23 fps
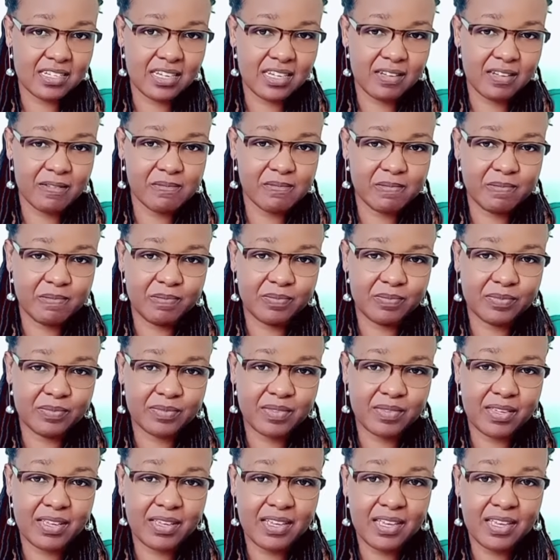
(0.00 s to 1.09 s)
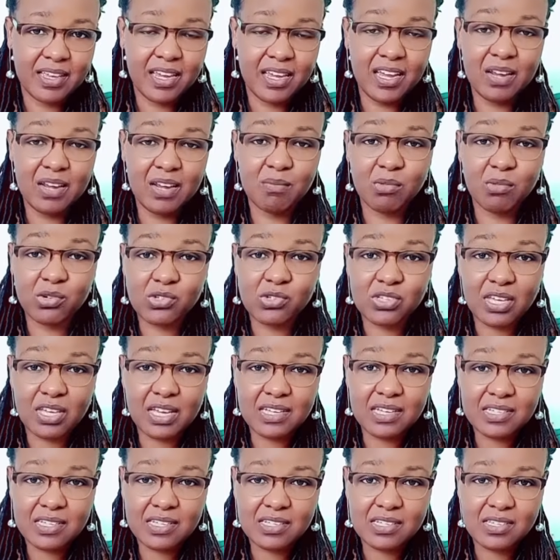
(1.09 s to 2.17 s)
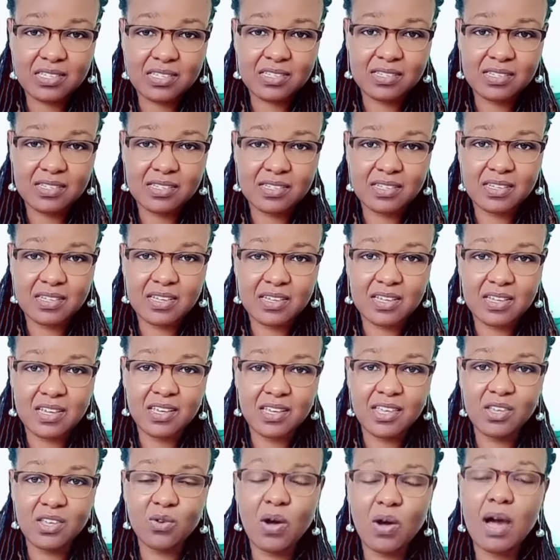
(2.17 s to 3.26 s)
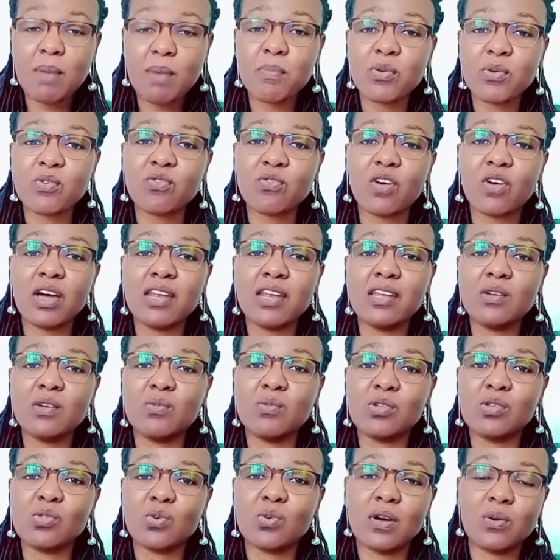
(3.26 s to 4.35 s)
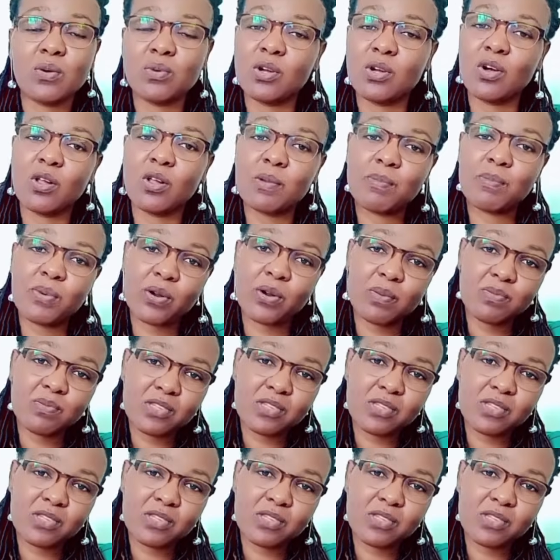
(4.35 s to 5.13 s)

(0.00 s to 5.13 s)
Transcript: In most cases, you are provided with what we call prompts or guides.